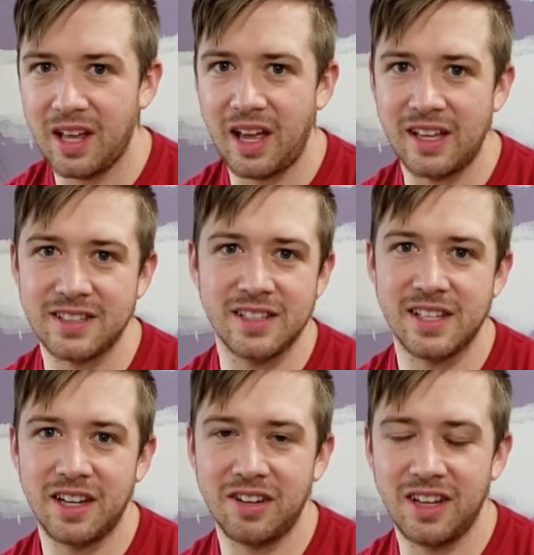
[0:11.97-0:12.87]
as I
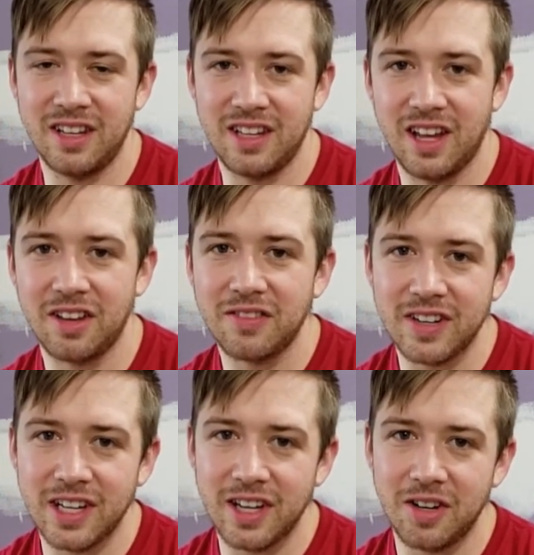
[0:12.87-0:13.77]
said in the other
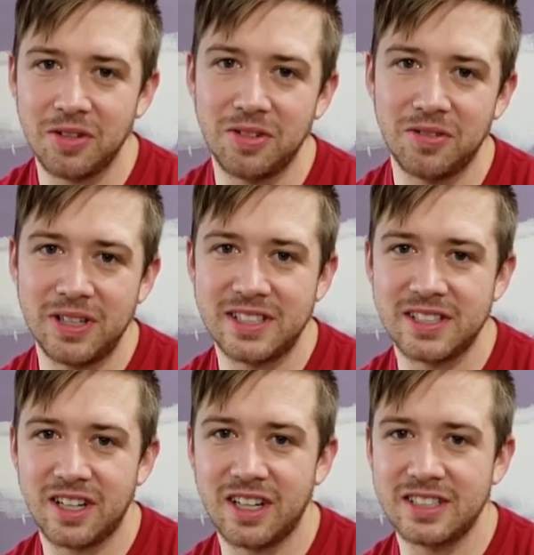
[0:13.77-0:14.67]
video, we
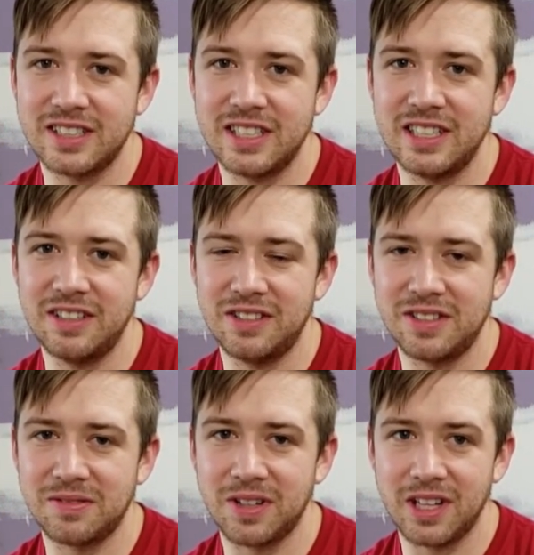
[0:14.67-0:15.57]
start our
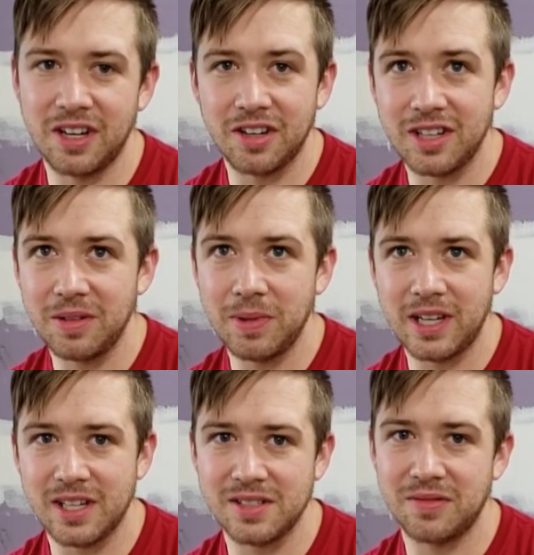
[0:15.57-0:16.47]
seeds really early
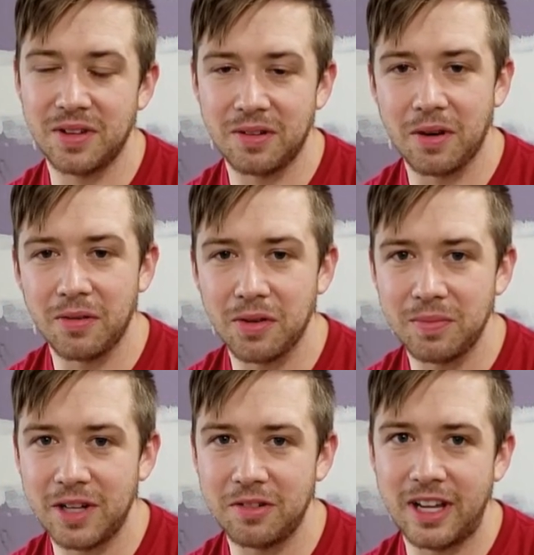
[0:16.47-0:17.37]
because of the grow room
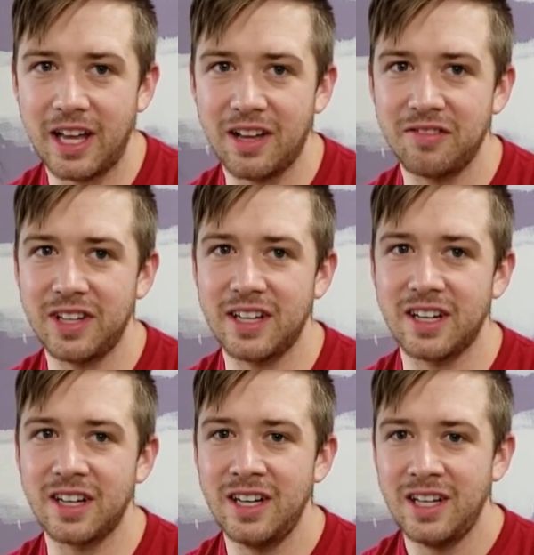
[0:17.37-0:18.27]
that we have
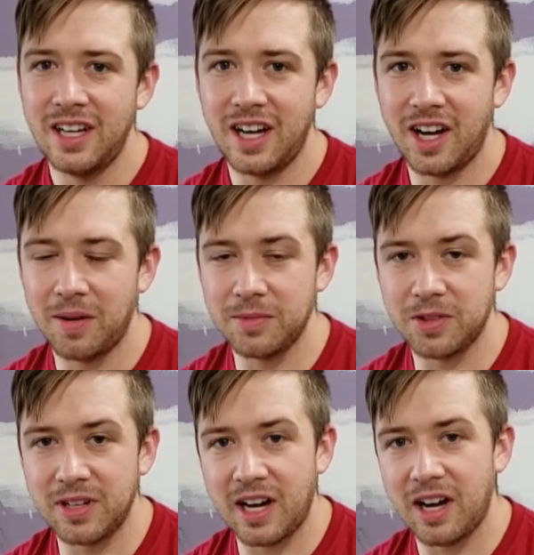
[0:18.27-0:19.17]
here. So
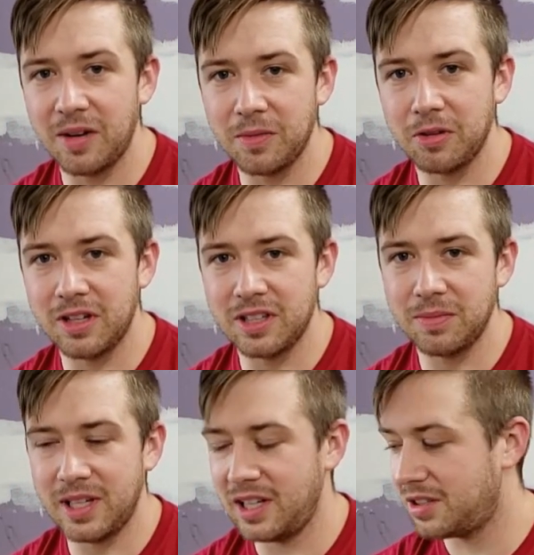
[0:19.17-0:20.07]
now I'm going to
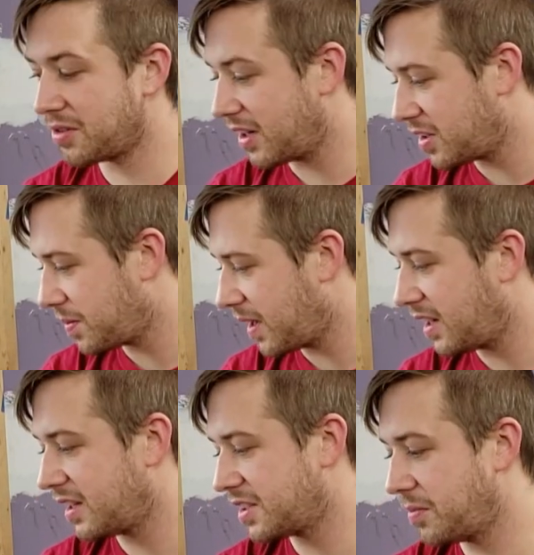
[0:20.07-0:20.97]
be
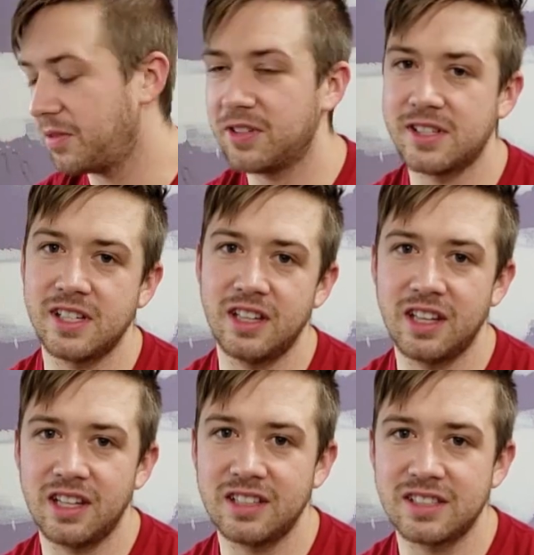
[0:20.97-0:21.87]
transplanting some of the
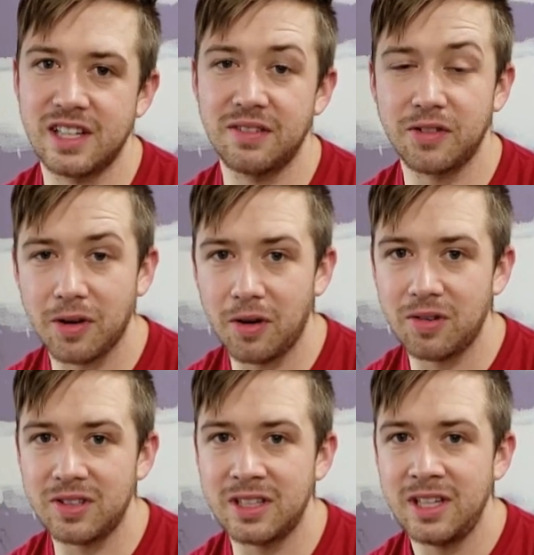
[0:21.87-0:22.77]
seedlings that have
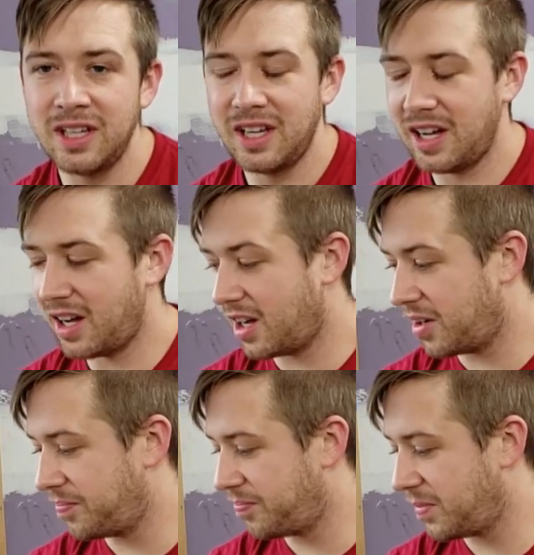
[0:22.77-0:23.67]
grown
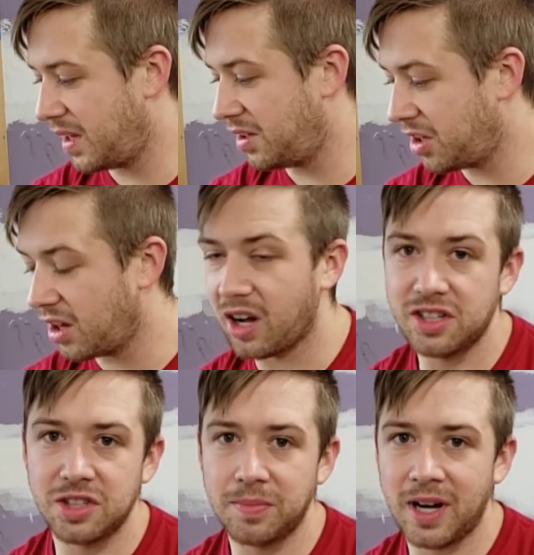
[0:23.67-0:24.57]
into
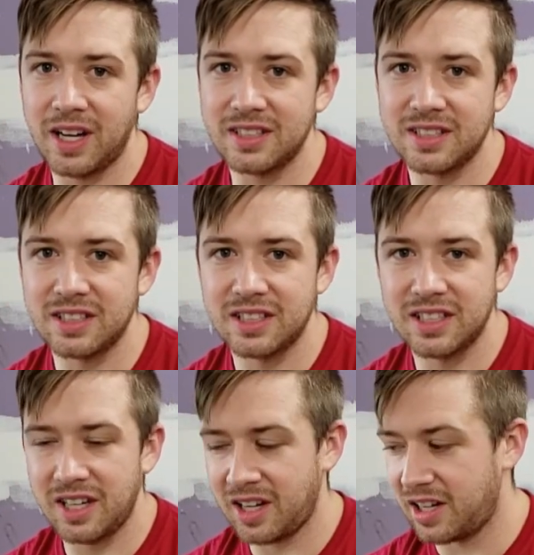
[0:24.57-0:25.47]
larger pots
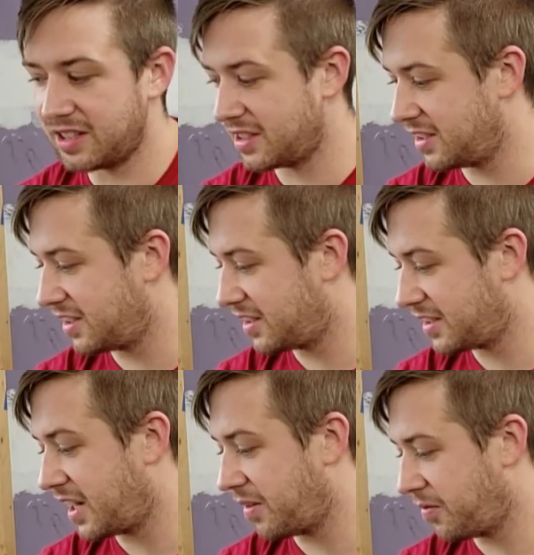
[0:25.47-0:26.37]
since it's
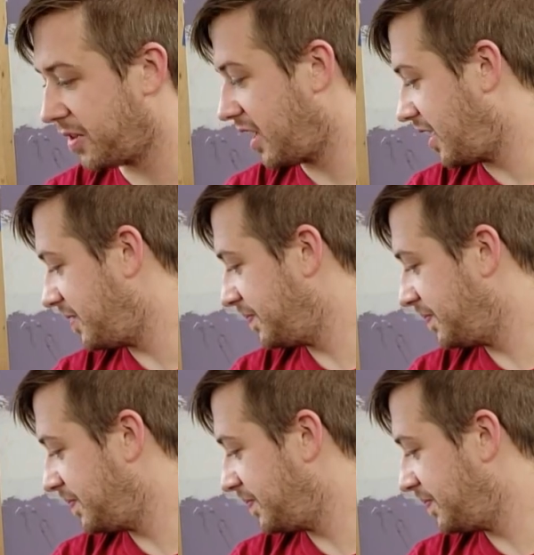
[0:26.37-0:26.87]
time for that.